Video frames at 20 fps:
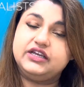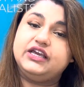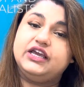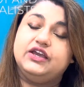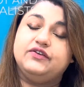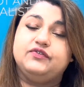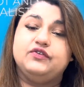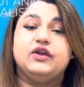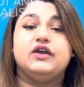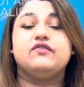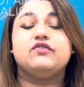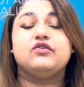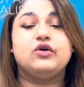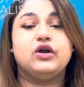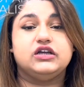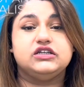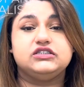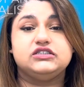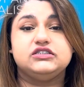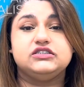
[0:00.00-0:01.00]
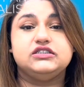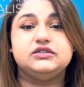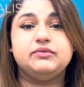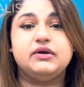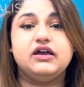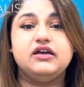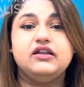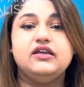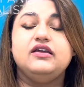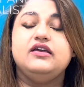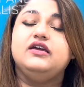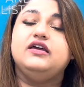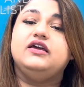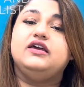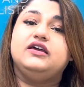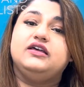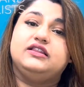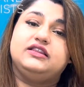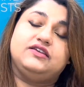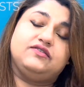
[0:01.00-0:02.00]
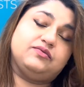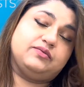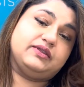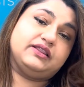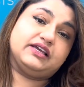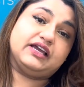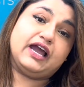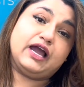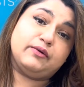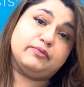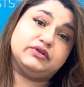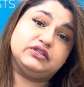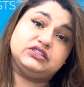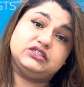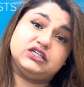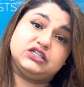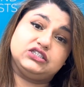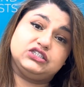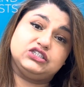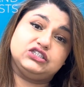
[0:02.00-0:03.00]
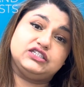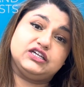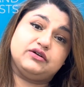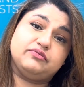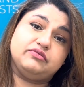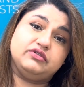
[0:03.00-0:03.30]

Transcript: If you have questions about it, leave them in the comments section down